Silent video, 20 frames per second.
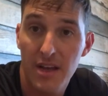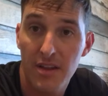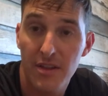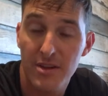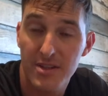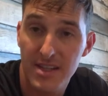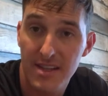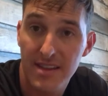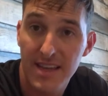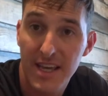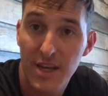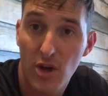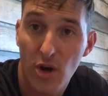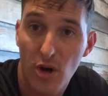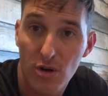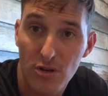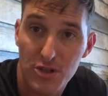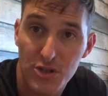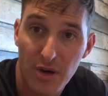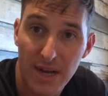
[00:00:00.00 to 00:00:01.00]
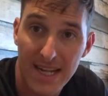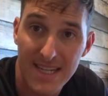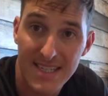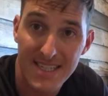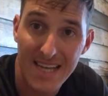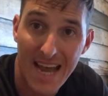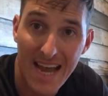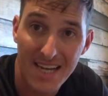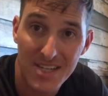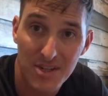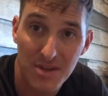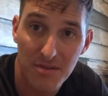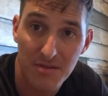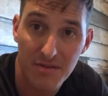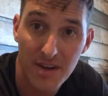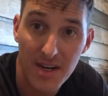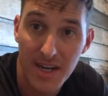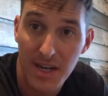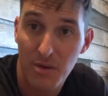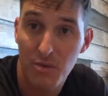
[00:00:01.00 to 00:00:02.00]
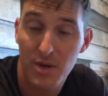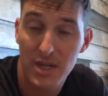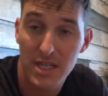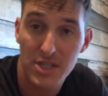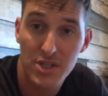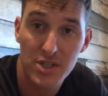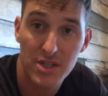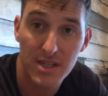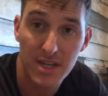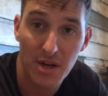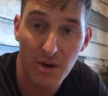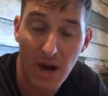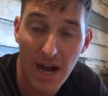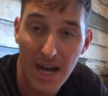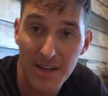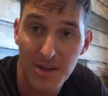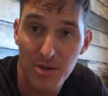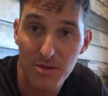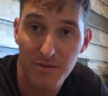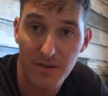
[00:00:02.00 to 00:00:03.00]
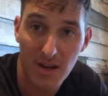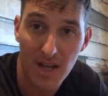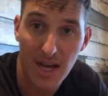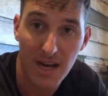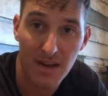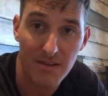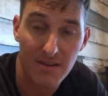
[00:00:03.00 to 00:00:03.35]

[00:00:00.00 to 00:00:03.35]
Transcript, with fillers: there's a thing called transactional funding which you know i do for a lot